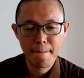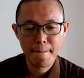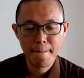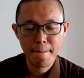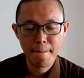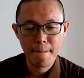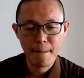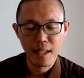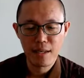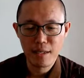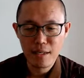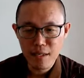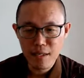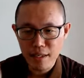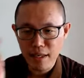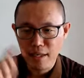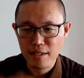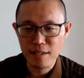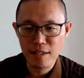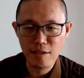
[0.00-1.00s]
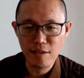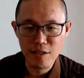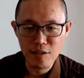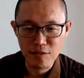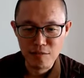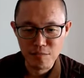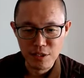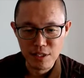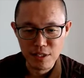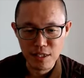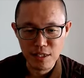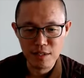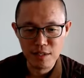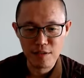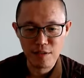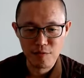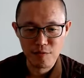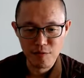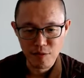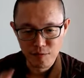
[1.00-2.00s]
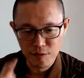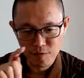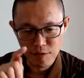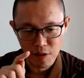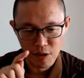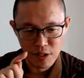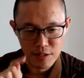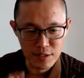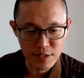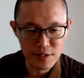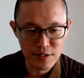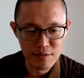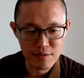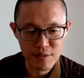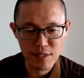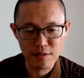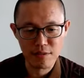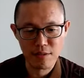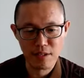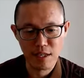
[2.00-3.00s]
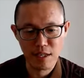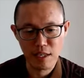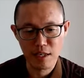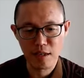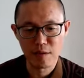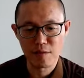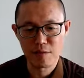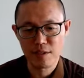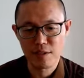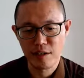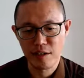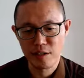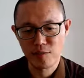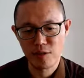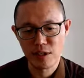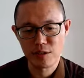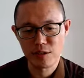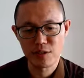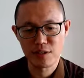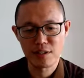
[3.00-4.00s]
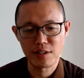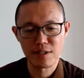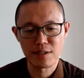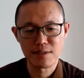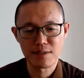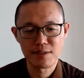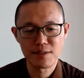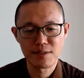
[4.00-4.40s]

Another angle I want to bring in for this line of question is,